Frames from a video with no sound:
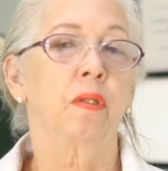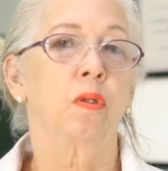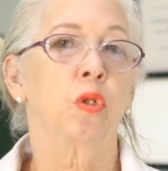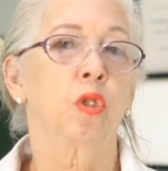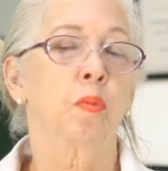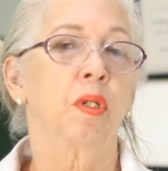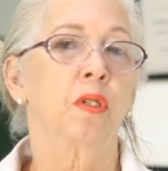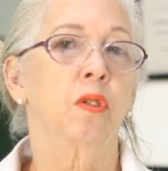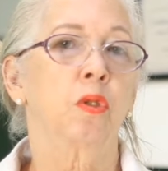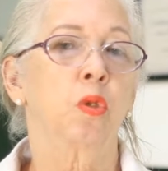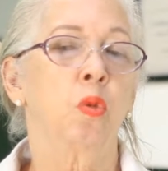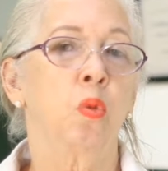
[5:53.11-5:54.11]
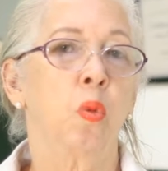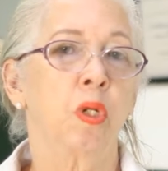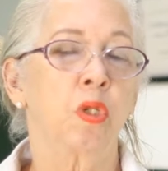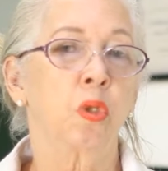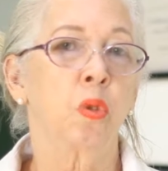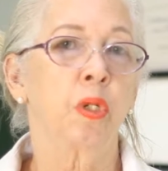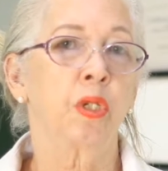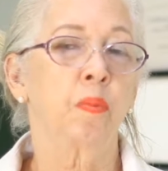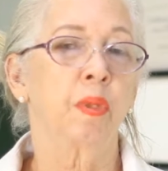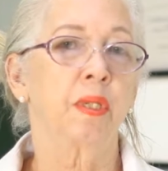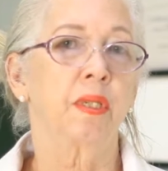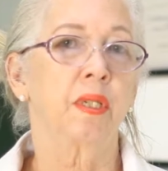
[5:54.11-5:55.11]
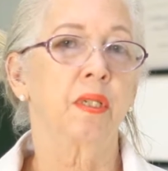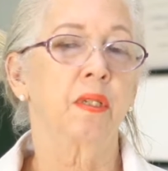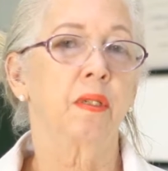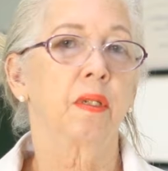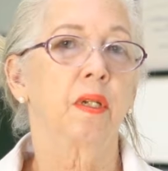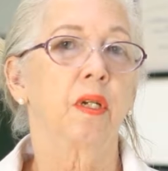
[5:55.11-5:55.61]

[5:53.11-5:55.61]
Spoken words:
those persons who want to go into business,